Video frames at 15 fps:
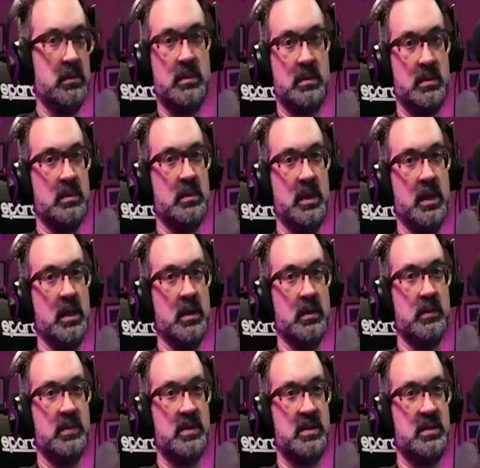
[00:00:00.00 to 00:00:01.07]
you know,
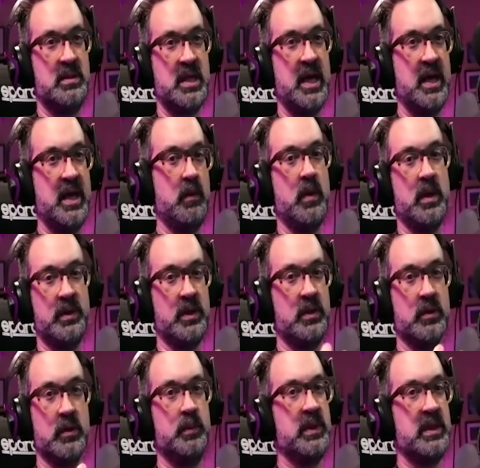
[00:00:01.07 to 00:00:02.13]
say what the
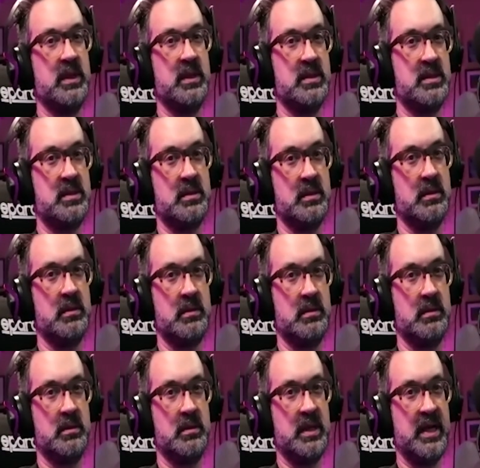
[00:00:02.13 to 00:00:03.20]
group is
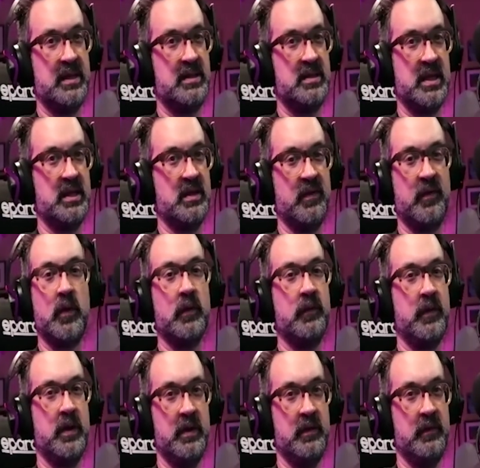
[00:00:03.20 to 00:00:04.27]
that's at the
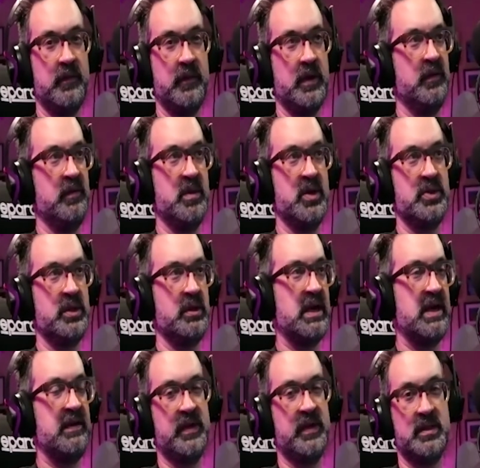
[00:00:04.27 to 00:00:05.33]
forefront of, of motion
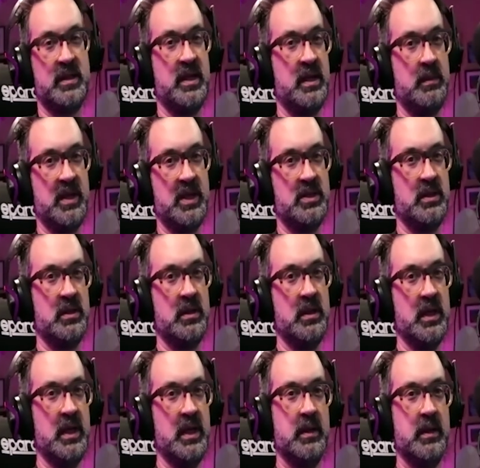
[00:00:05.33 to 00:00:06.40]
graphics and animation,
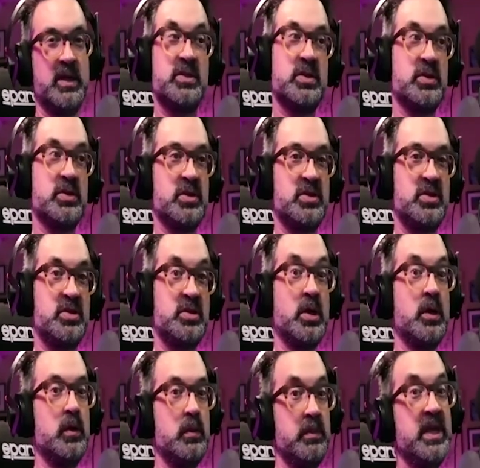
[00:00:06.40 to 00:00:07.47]
because there's just
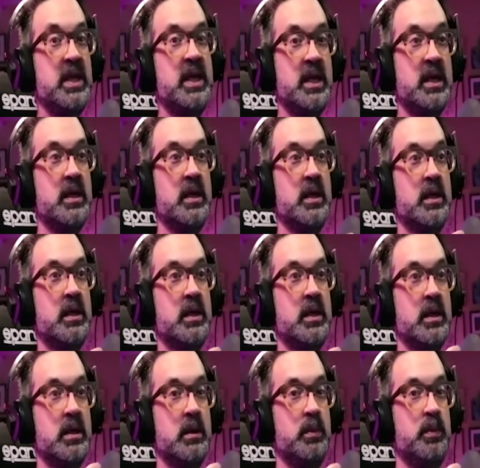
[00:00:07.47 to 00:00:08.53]
so many
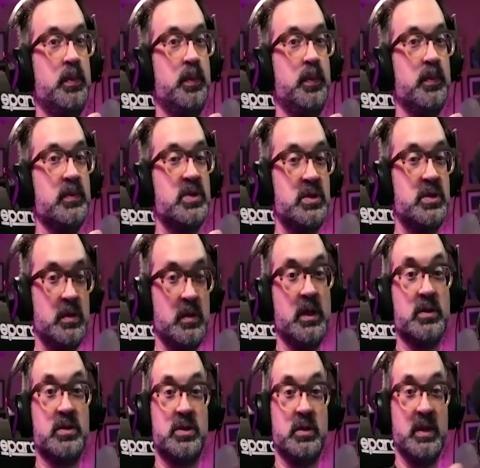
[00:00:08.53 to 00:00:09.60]

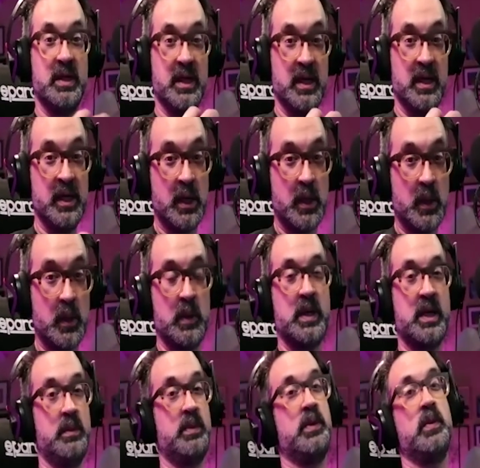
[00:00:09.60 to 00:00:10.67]
studios doing
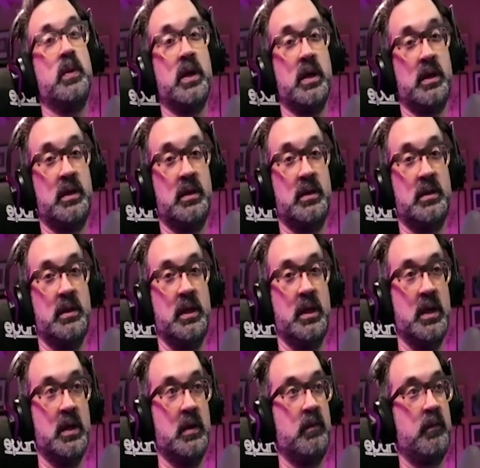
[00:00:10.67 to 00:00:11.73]
incredible work, you
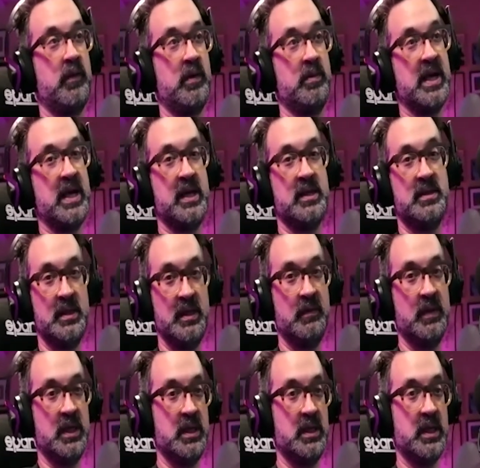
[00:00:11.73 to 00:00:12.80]
know, from guys even
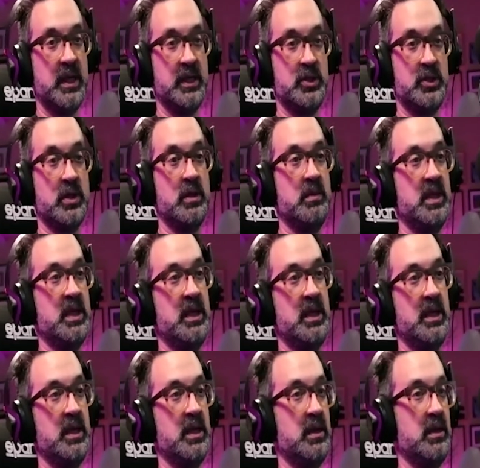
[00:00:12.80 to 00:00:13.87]
in like
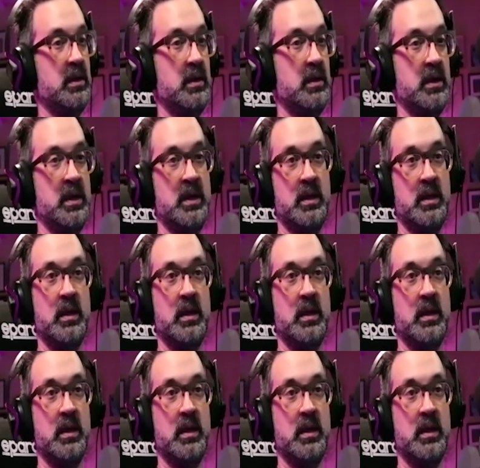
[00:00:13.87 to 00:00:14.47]
Germany and, and,